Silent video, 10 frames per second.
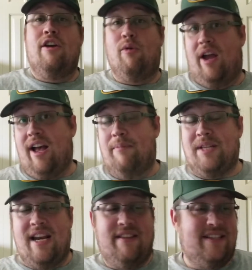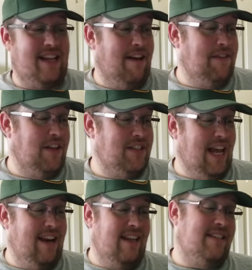Quick update of the CFL
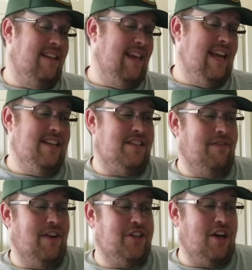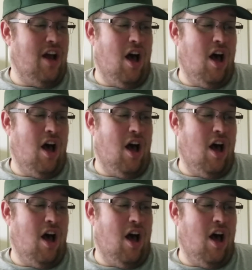standings in the East Division.